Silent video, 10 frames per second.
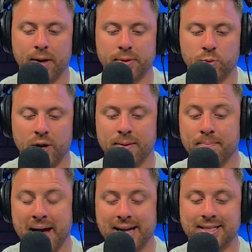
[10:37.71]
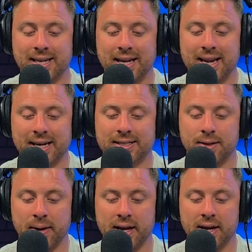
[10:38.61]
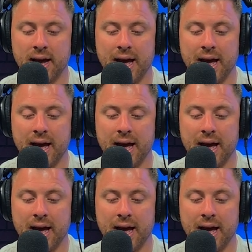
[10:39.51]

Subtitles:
that between the man sitting next to me